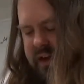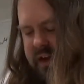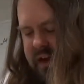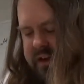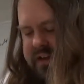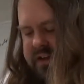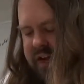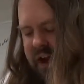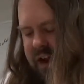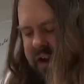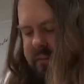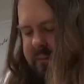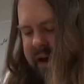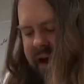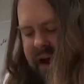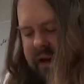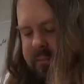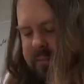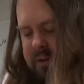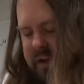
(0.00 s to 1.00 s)
It's not a
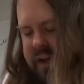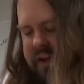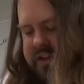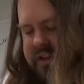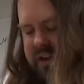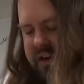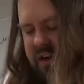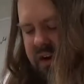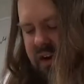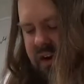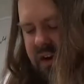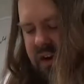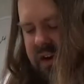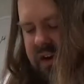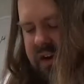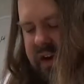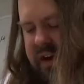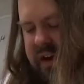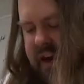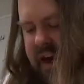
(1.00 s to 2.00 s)
bad place at
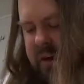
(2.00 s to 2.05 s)
all,